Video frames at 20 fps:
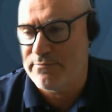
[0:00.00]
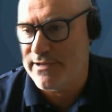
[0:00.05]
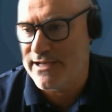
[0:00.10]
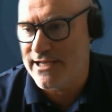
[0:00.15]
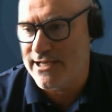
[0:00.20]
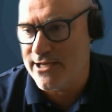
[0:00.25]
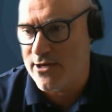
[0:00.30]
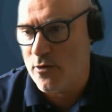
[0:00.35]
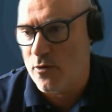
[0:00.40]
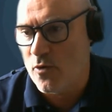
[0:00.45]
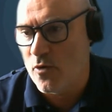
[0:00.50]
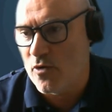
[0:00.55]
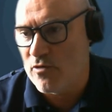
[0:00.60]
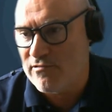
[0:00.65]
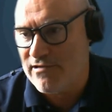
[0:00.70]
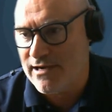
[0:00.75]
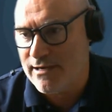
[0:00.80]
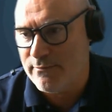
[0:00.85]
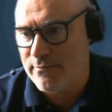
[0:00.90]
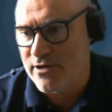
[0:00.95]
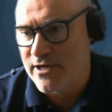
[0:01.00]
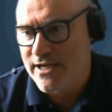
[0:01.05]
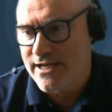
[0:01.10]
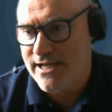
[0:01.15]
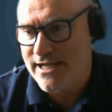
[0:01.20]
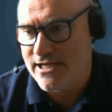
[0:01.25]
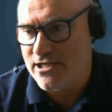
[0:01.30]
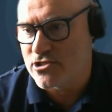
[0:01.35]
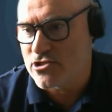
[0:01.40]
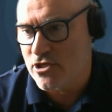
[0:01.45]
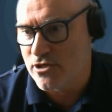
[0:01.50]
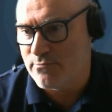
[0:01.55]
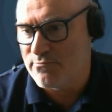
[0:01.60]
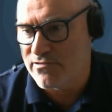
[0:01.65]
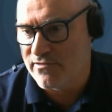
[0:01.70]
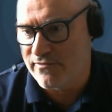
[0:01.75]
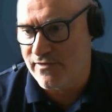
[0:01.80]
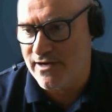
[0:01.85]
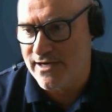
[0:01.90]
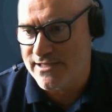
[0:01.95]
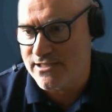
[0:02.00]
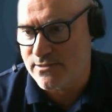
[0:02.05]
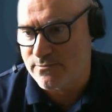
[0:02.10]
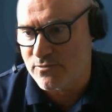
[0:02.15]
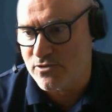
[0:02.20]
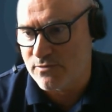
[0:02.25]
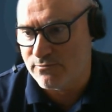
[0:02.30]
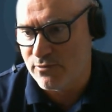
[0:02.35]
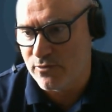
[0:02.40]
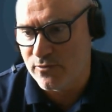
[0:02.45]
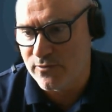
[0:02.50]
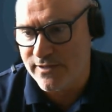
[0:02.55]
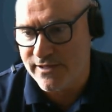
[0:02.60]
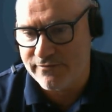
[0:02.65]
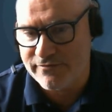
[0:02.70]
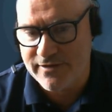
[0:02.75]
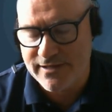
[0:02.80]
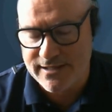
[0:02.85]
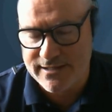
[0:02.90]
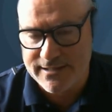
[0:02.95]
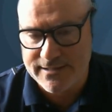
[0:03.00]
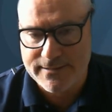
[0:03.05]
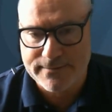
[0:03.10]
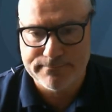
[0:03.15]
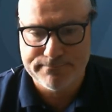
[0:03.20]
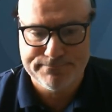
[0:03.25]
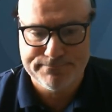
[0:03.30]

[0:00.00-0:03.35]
be, or in turn provide some support if needed.